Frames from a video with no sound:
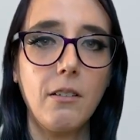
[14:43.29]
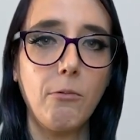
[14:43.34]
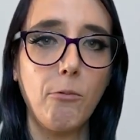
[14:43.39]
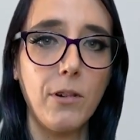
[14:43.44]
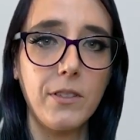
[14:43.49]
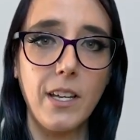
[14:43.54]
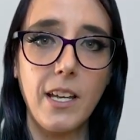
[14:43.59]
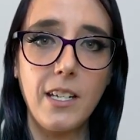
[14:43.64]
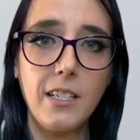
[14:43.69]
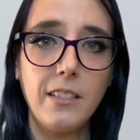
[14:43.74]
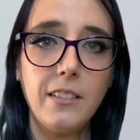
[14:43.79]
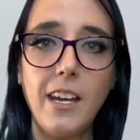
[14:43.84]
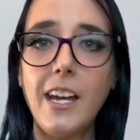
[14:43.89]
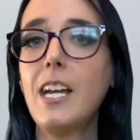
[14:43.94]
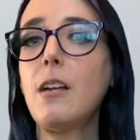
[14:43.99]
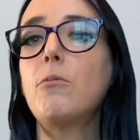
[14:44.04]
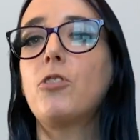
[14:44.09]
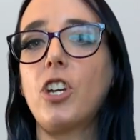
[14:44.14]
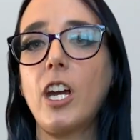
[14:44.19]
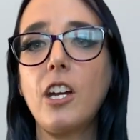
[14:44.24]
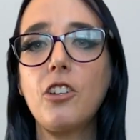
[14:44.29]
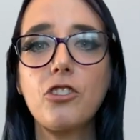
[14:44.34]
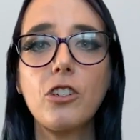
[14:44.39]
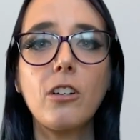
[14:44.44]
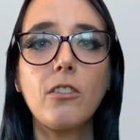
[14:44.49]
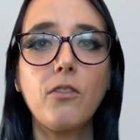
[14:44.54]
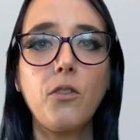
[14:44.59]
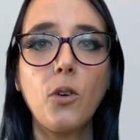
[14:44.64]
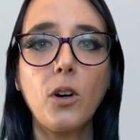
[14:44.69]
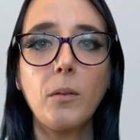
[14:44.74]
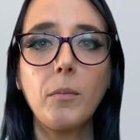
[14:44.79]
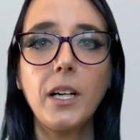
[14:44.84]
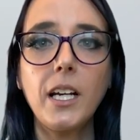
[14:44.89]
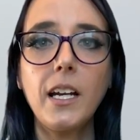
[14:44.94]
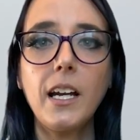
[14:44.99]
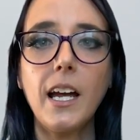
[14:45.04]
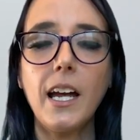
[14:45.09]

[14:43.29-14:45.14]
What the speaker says: was a game changer for me,